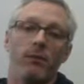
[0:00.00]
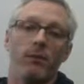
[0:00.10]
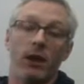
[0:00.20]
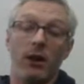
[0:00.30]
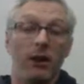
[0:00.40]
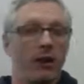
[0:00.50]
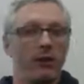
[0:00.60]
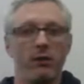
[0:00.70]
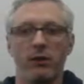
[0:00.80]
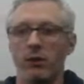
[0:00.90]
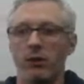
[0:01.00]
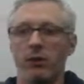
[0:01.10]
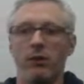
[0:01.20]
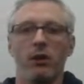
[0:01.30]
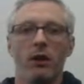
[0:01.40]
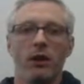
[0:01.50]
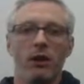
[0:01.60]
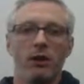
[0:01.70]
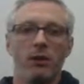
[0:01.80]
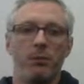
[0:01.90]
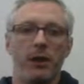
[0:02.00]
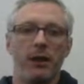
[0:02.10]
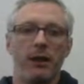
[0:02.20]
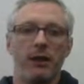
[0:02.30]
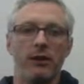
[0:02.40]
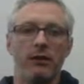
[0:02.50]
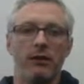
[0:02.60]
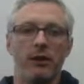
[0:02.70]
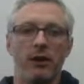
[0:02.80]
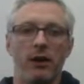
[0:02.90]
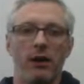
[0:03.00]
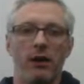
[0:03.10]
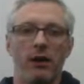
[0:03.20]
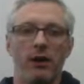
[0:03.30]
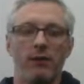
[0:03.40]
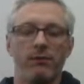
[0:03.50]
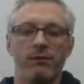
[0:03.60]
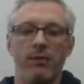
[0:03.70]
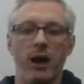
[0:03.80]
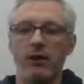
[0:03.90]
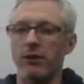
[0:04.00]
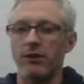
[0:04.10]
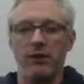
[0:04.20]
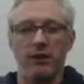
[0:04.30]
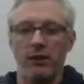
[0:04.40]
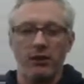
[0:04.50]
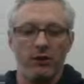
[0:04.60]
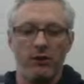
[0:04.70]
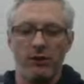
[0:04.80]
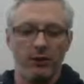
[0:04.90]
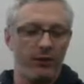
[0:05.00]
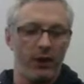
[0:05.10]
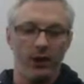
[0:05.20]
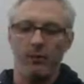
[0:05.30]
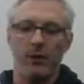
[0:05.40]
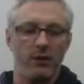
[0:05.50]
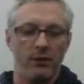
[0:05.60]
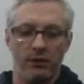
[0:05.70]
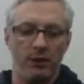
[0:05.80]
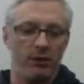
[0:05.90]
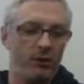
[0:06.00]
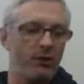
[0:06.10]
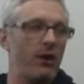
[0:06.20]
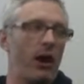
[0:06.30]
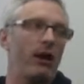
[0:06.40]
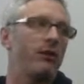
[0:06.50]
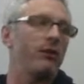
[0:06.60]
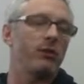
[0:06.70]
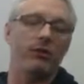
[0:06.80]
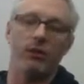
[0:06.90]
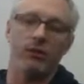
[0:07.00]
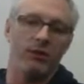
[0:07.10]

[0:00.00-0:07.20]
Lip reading: But again, you play against agents, and then they're flipped, and they're out in the retreat.